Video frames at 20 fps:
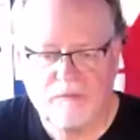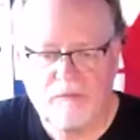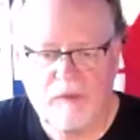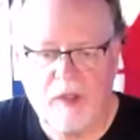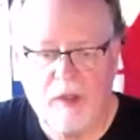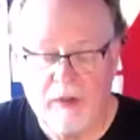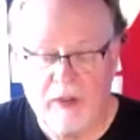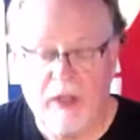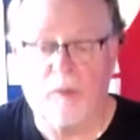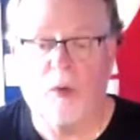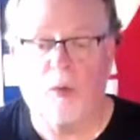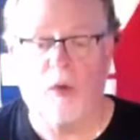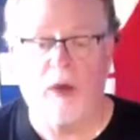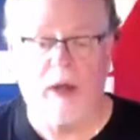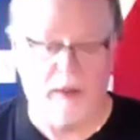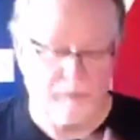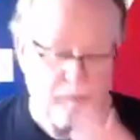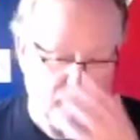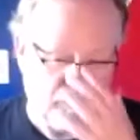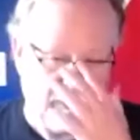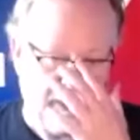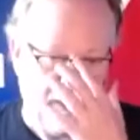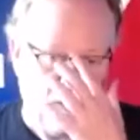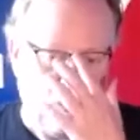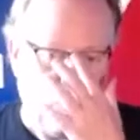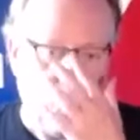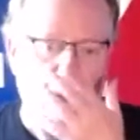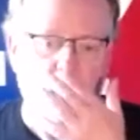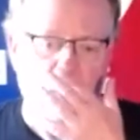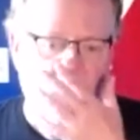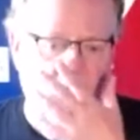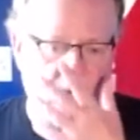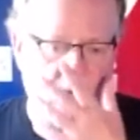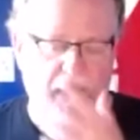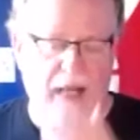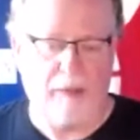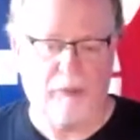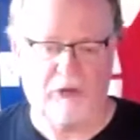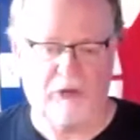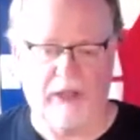Number one, play way more
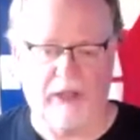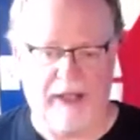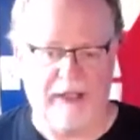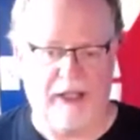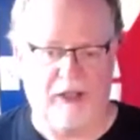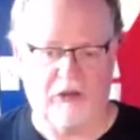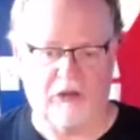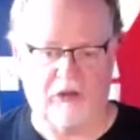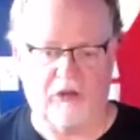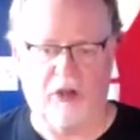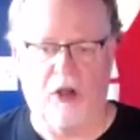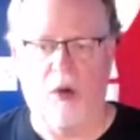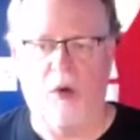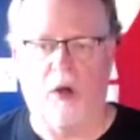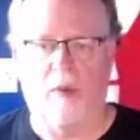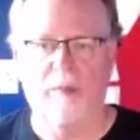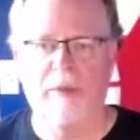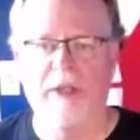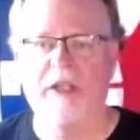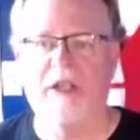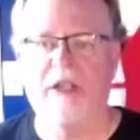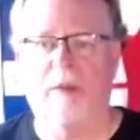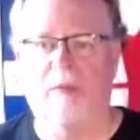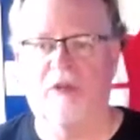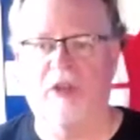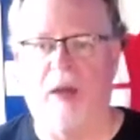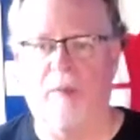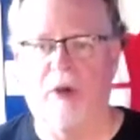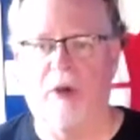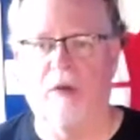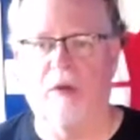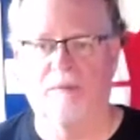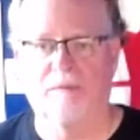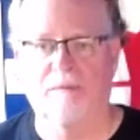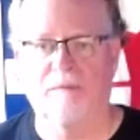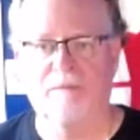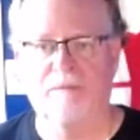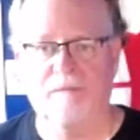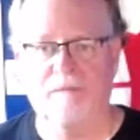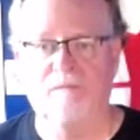reps at a slow or medium tempo
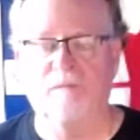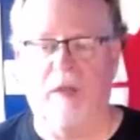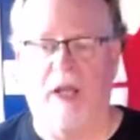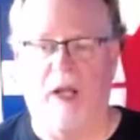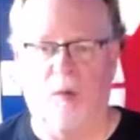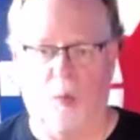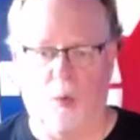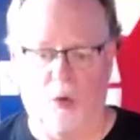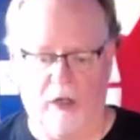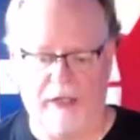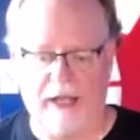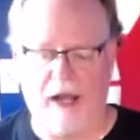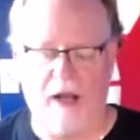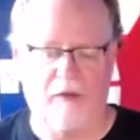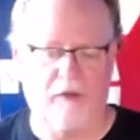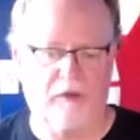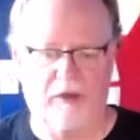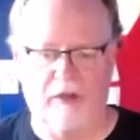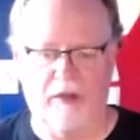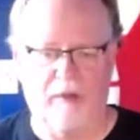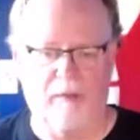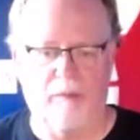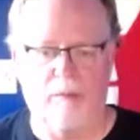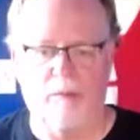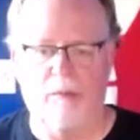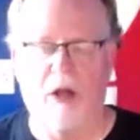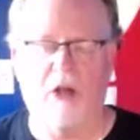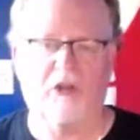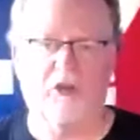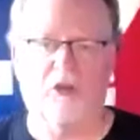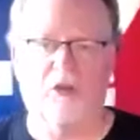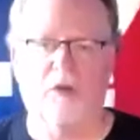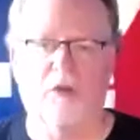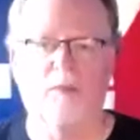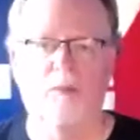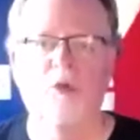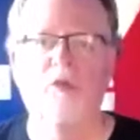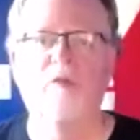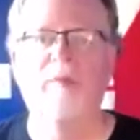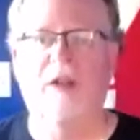and work out the muscle
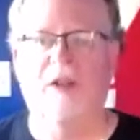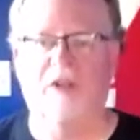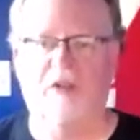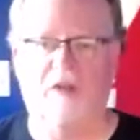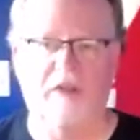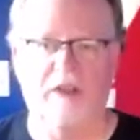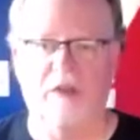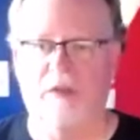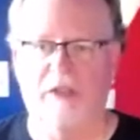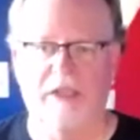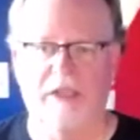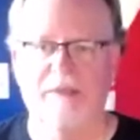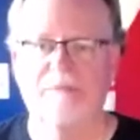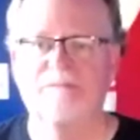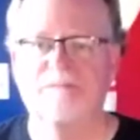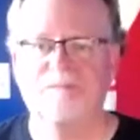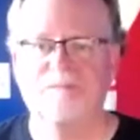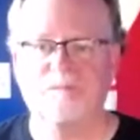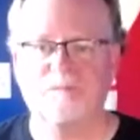movements that you need.